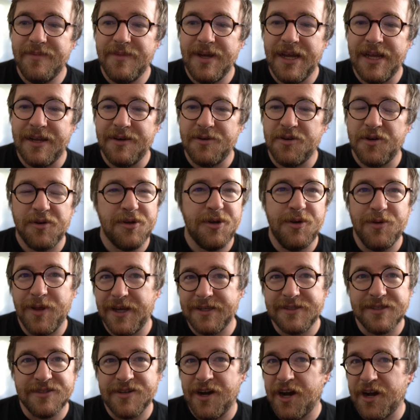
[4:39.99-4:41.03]
And don't you
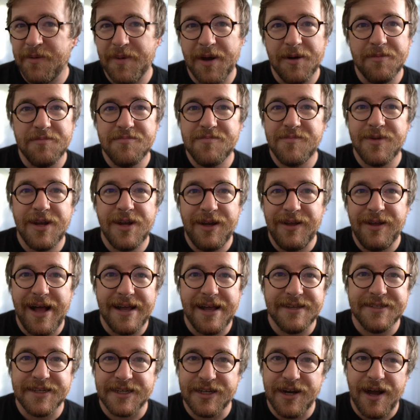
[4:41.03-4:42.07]
like to talk about
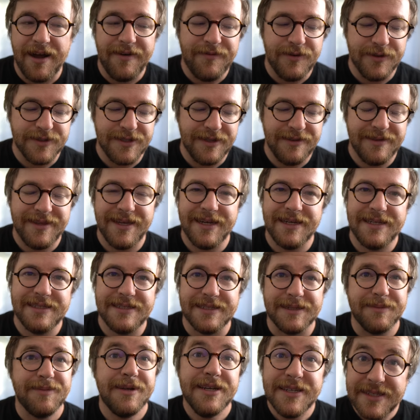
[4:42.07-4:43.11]
classic novels and things?
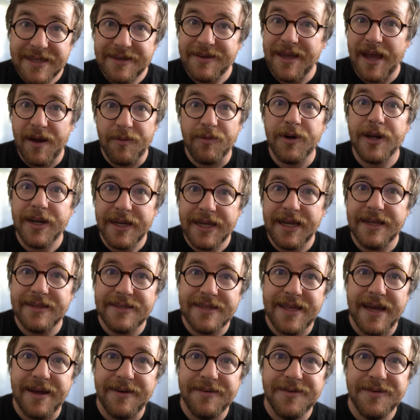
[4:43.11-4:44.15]
And I'm going to say, yeah, we're going to get
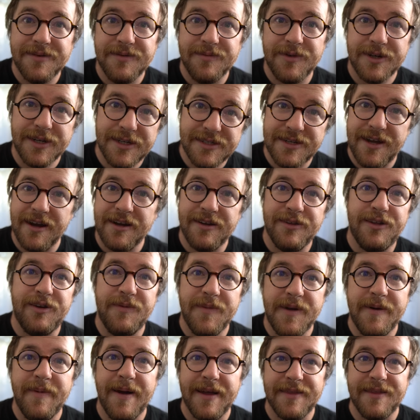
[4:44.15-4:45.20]
to that. We're going to talk a little
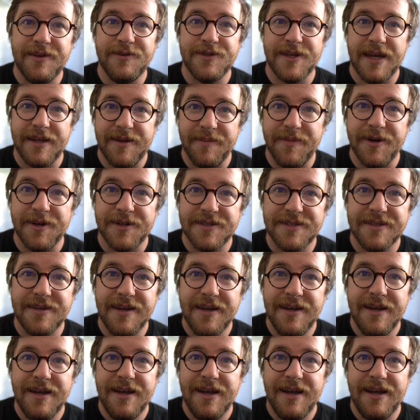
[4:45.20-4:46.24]
bit about those kind of books
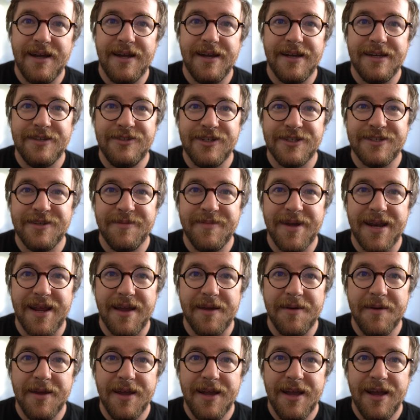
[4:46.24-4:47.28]
in just a
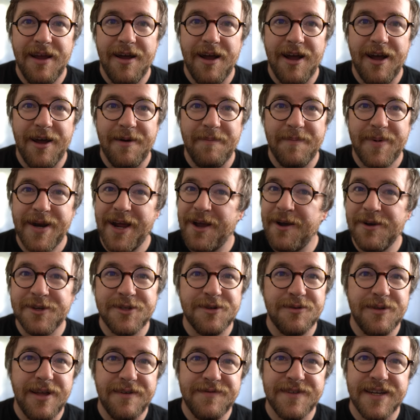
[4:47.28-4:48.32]
minute. But I
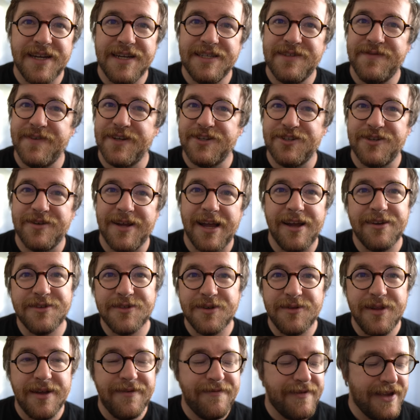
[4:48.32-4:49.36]
also love science fiction. I
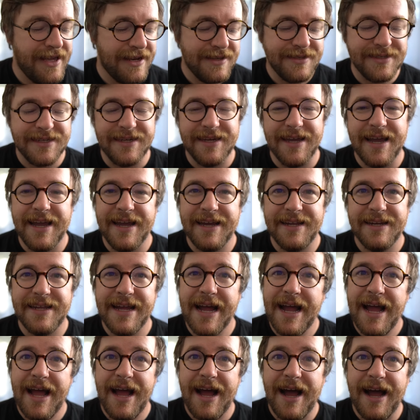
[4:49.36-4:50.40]
also love fantasy. And
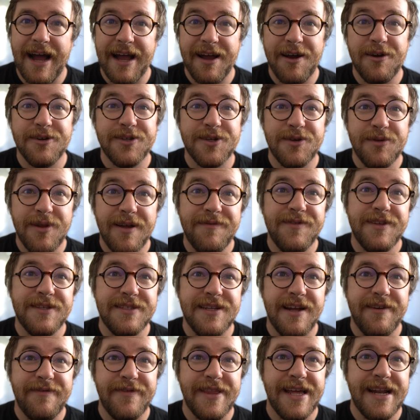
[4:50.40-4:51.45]
I also love the
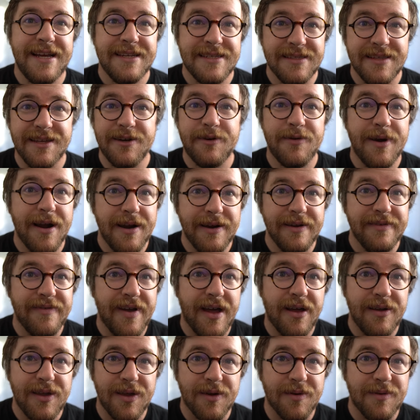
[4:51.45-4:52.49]
stuff that has literary
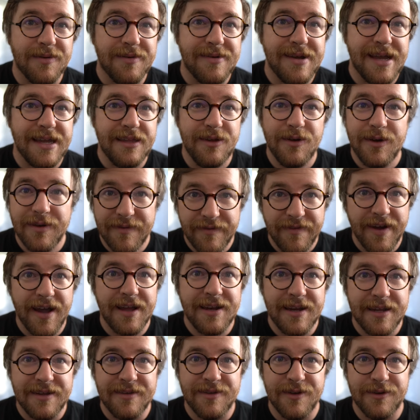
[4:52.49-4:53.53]
value. And you can
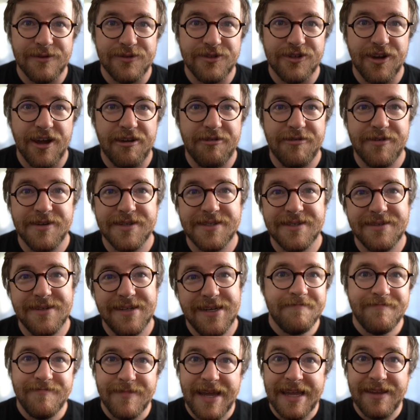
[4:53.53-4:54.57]
find it in those genres.
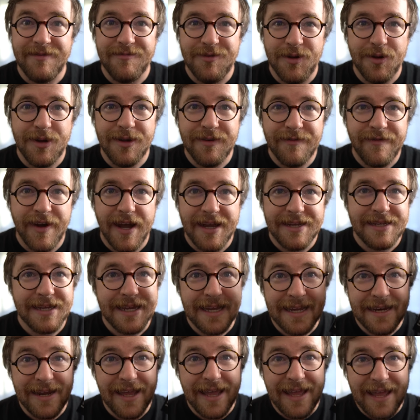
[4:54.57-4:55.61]
And you can find it
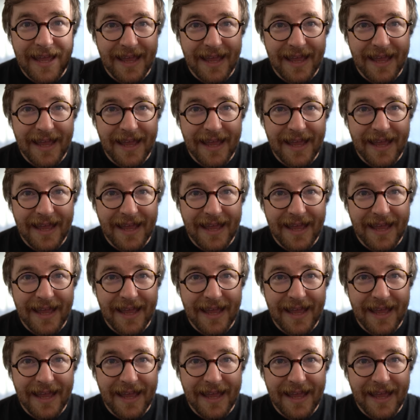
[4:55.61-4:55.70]
in